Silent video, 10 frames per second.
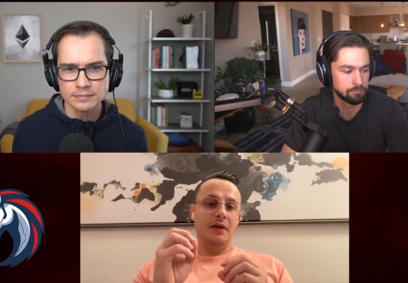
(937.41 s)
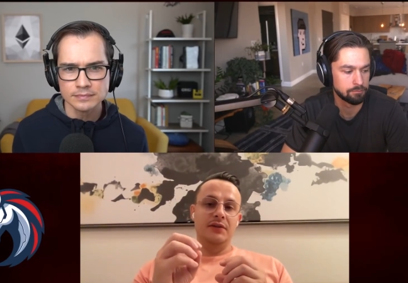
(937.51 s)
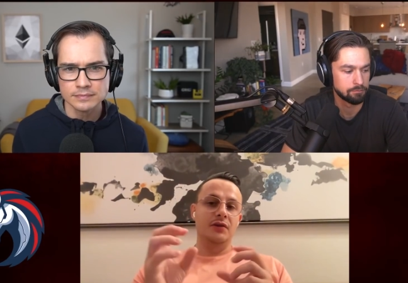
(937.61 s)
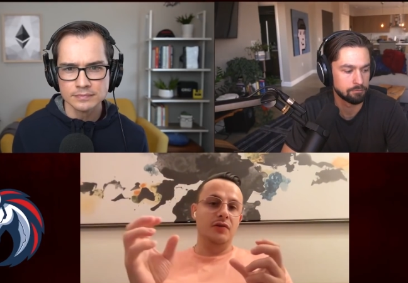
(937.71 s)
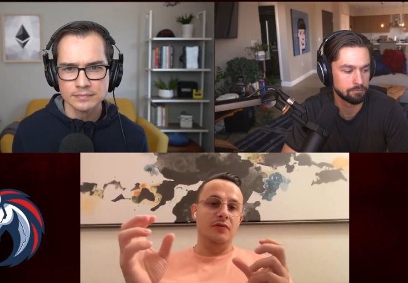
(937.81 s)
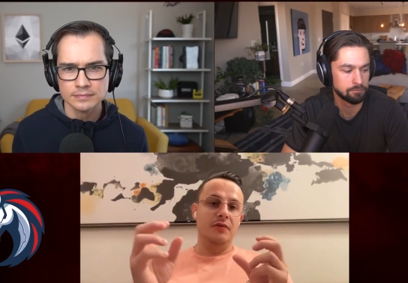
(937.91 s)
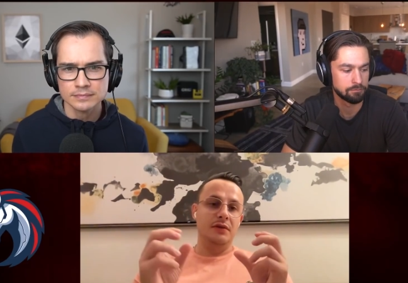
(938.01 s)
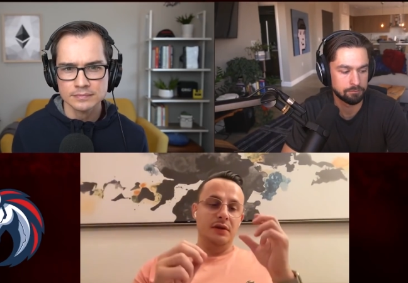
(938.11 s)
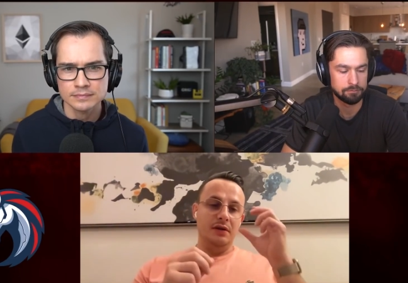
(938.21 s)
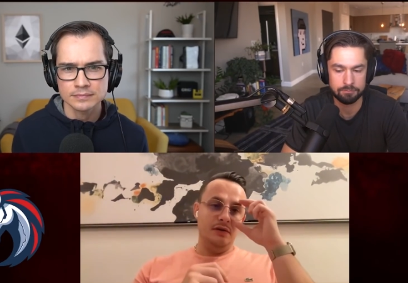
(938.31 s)
Speaker 1: high
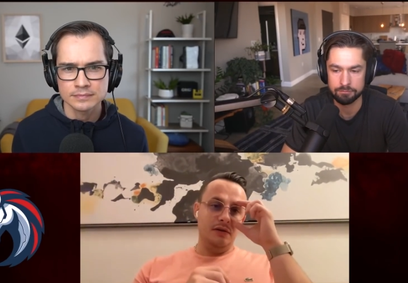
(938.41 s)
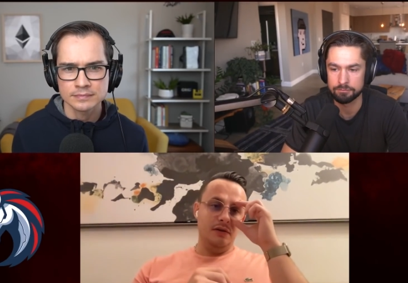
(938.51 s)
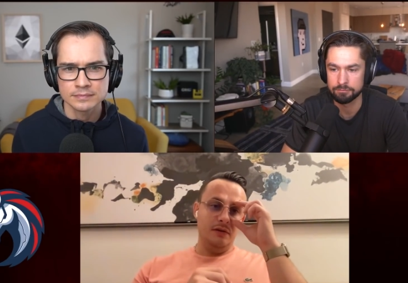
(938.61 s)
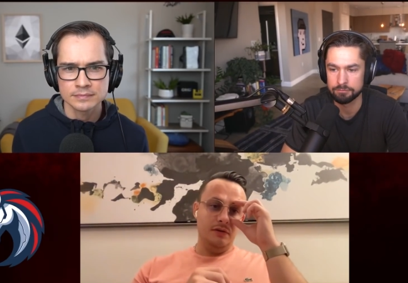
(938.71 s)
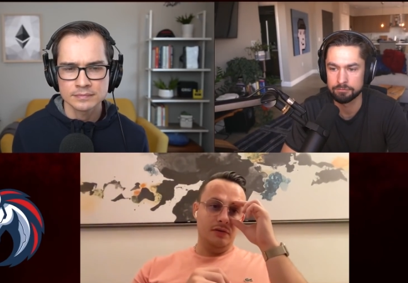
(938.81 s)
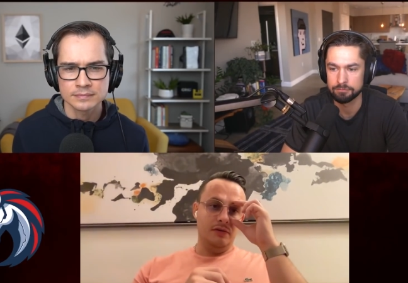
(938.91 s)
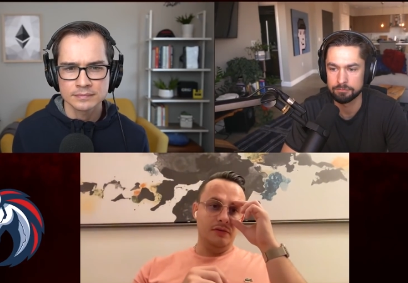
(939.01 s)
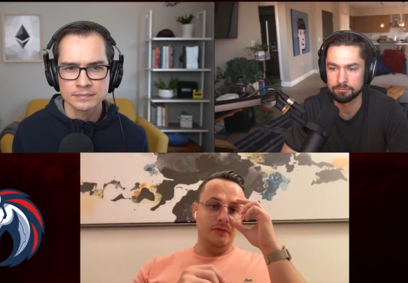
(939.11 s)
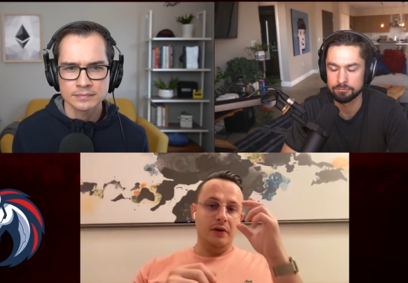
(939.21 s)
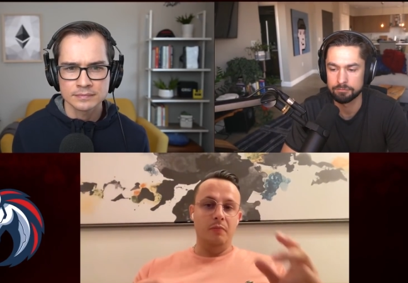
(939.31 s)
security uh, is
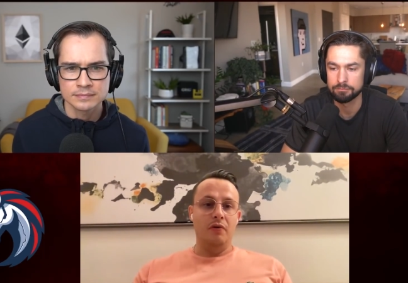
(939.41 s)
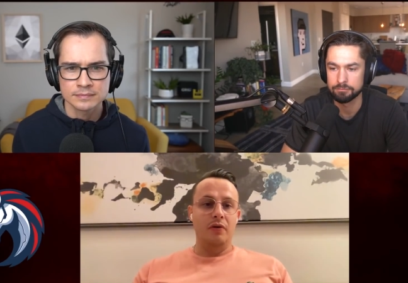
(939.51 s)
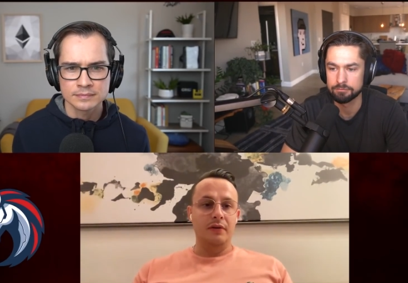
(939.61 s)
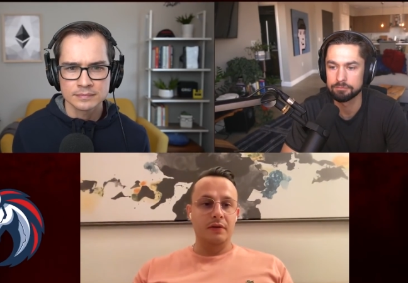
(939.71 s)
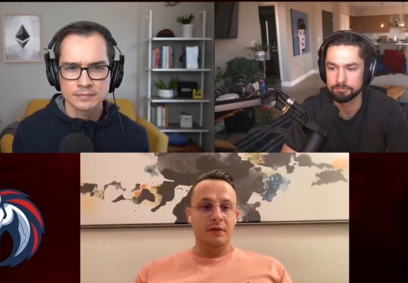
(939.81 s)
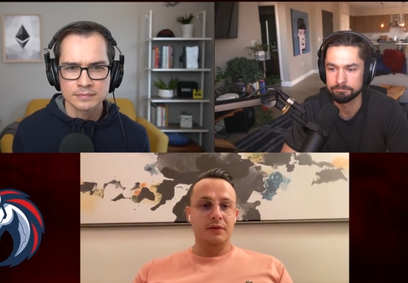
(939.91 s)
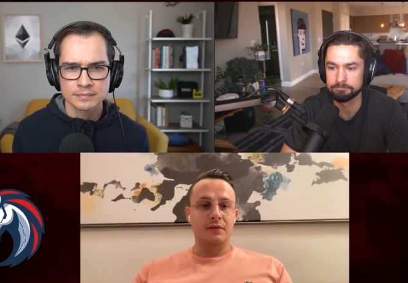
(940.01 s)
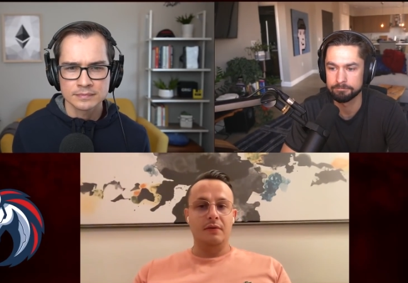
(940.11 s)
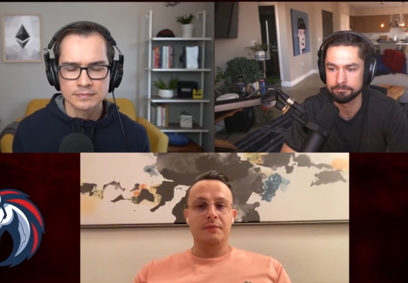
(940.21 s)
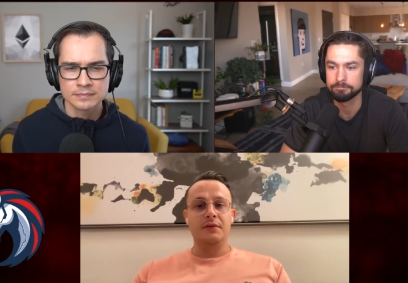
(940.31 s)
also very important in
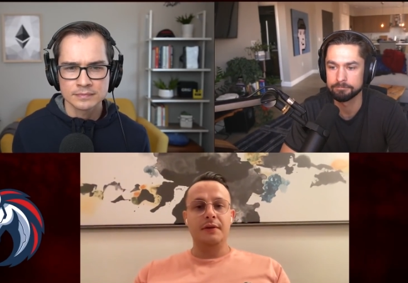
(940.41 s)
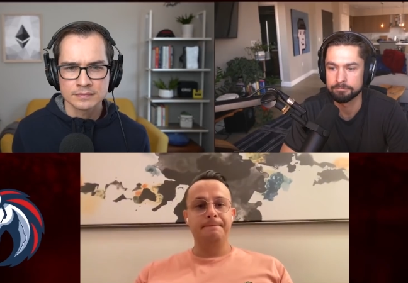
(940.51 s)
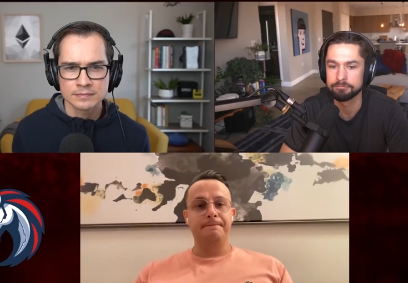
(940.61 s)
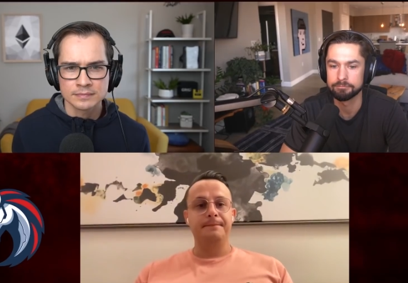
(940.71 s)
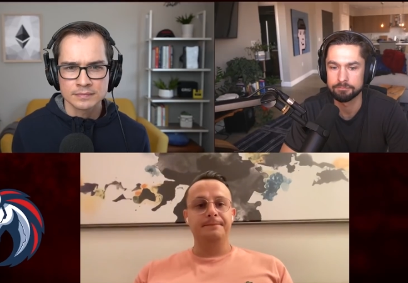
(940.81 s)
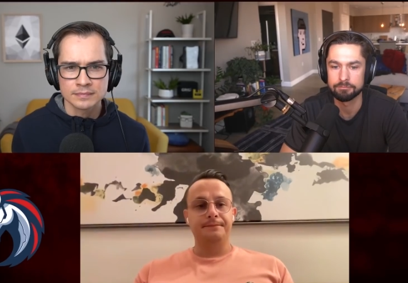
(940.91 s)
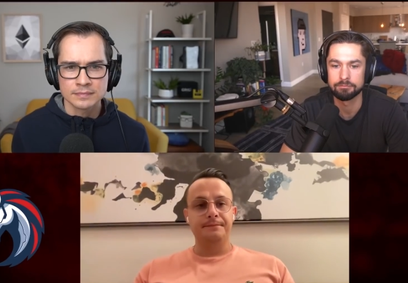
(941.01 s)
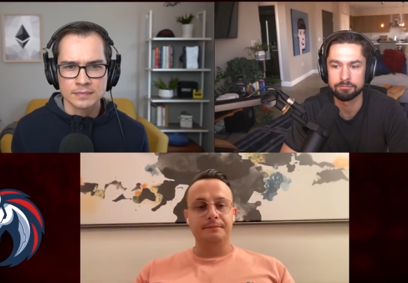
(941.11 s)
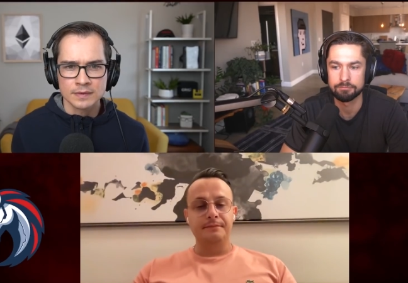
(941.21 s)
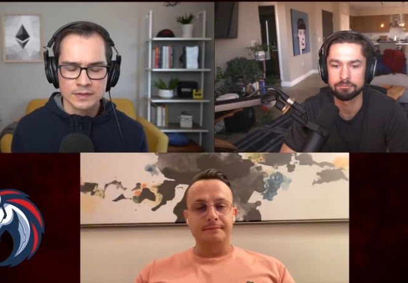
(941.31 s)
these terms. Yeah.
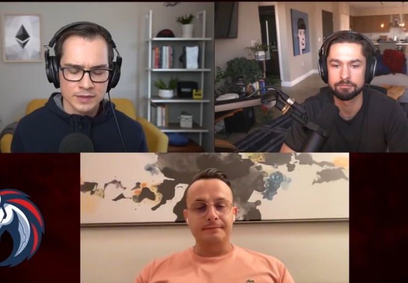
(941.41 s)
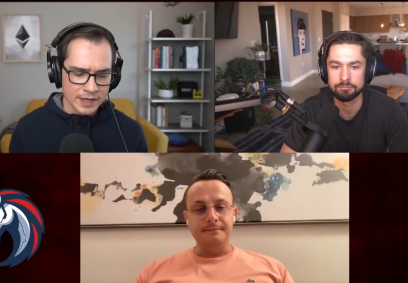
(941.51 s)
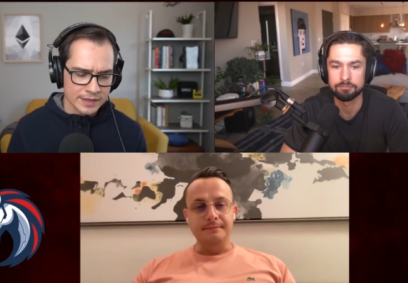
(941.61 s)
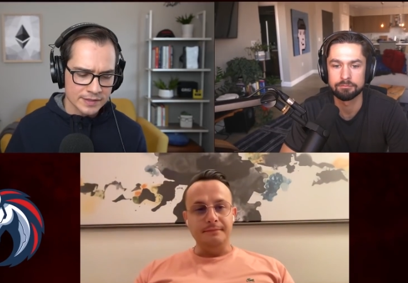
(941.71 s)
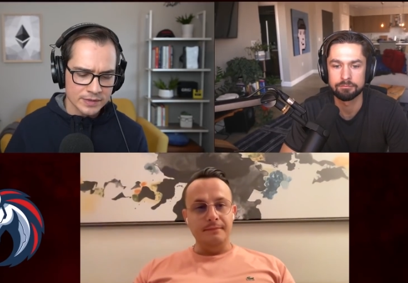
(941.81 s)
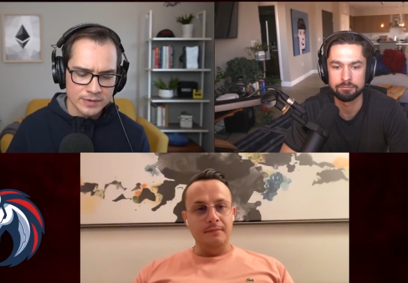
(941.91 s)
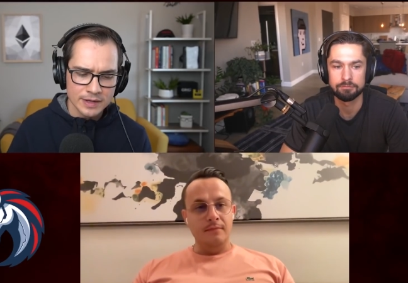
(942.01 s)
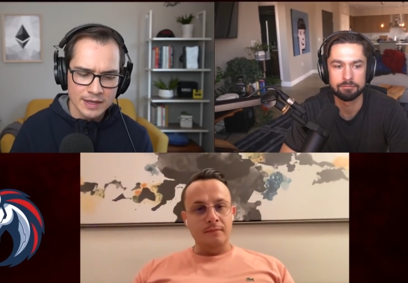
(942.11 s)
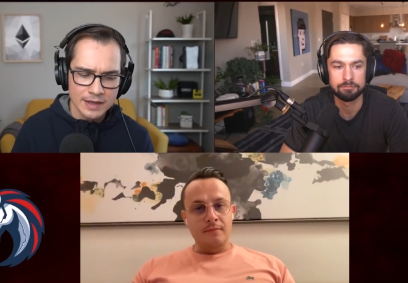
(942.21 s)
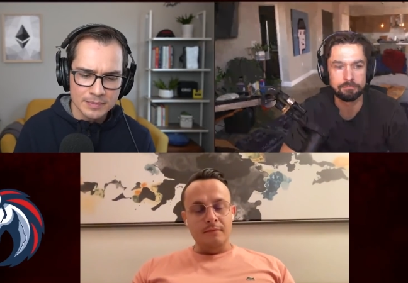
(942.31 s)
Speaker 2: Sergej, so
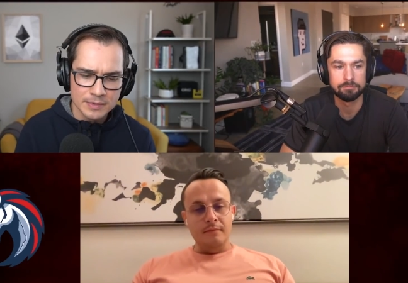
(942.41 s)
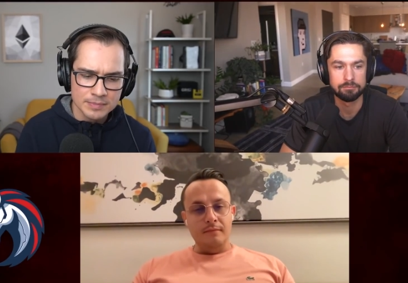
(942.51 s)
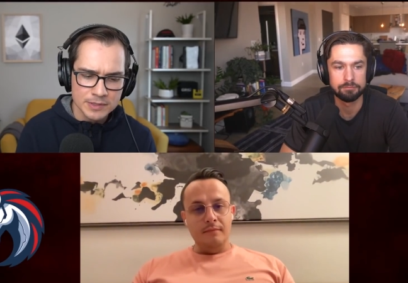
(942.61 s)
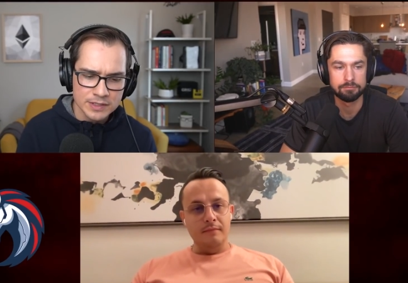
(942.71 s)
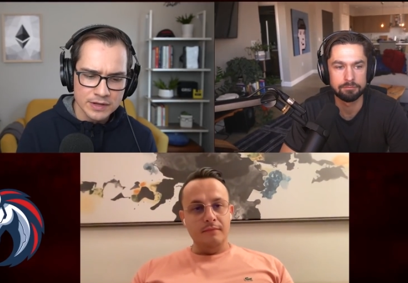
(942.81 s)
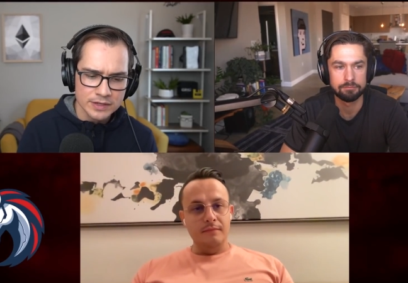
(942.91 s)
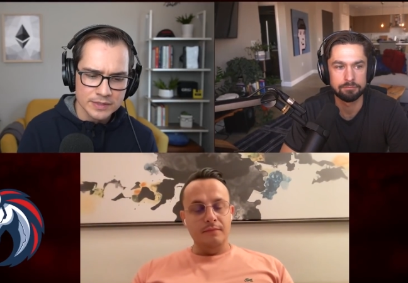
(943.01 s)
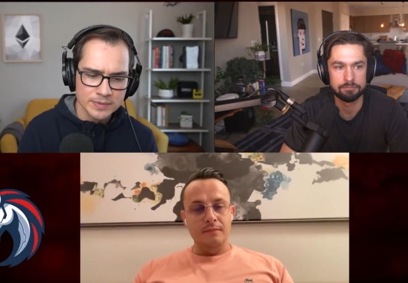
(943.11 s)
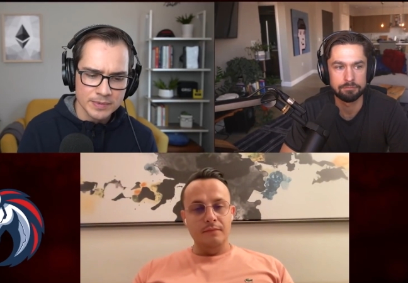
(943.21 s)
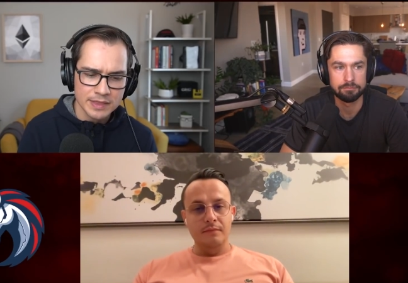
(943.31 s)
I, I'm I'm just
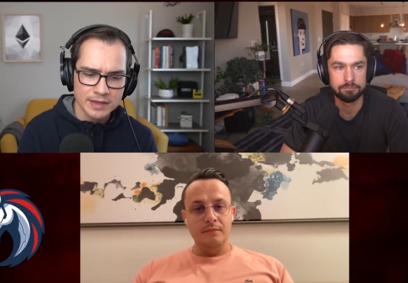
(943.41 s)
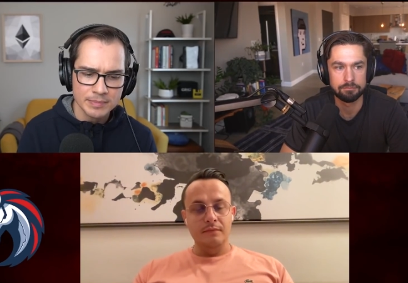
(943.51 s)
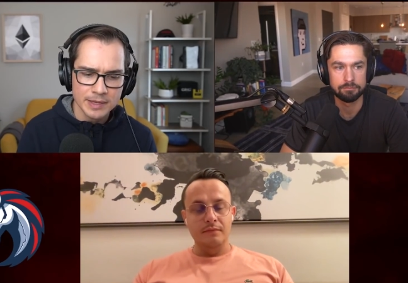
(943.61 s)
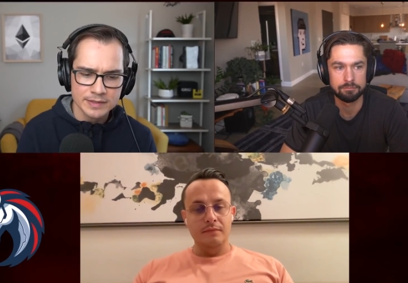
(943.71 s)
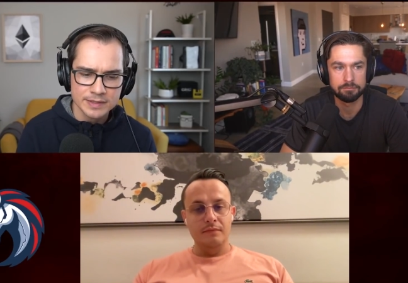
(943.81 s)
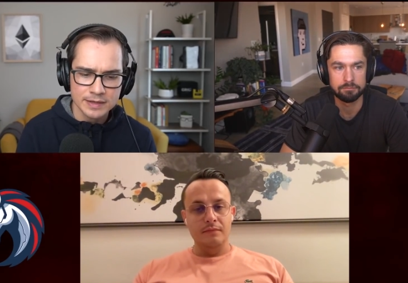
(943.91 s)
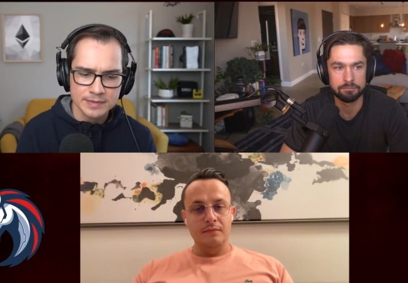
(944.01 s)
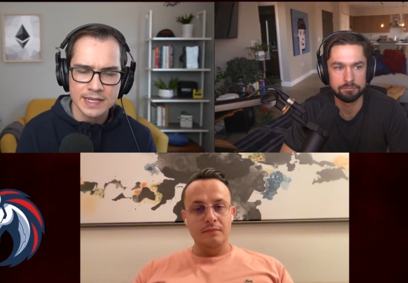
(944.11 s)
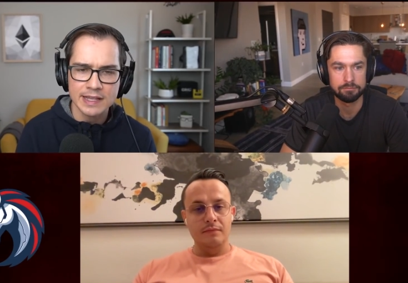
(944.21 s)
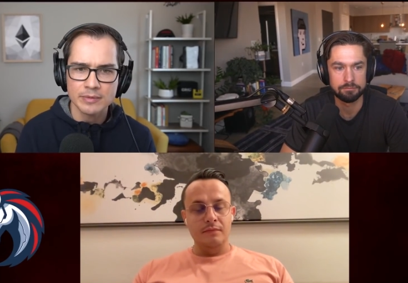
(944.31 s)
curious when we think about uh,
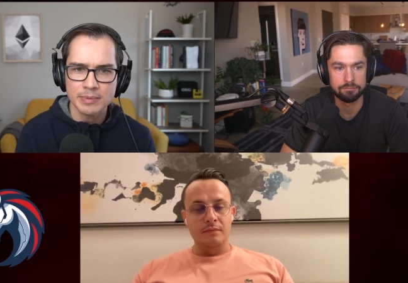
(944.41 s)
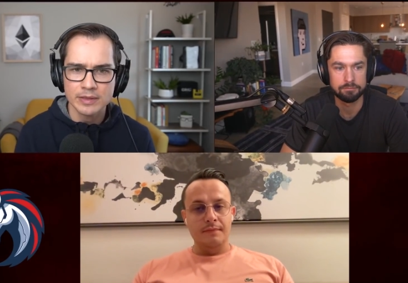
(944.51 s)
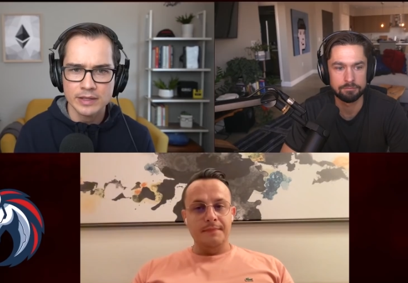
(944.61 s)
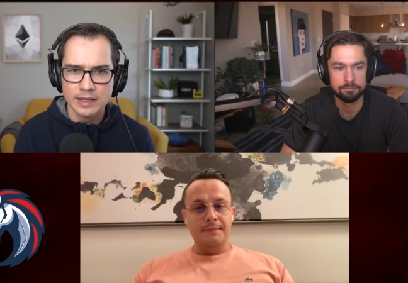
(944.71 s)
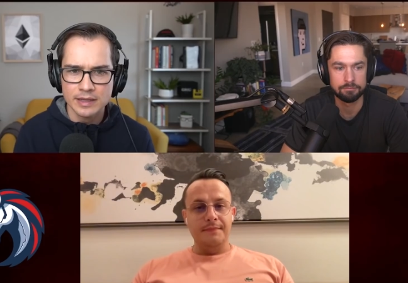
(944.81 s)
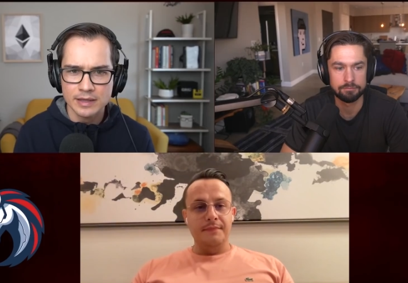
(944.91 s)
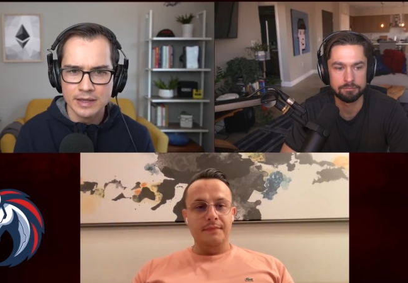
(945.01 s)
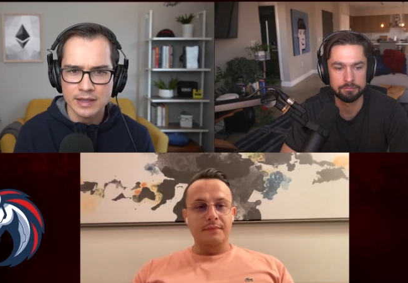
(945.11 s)
scalability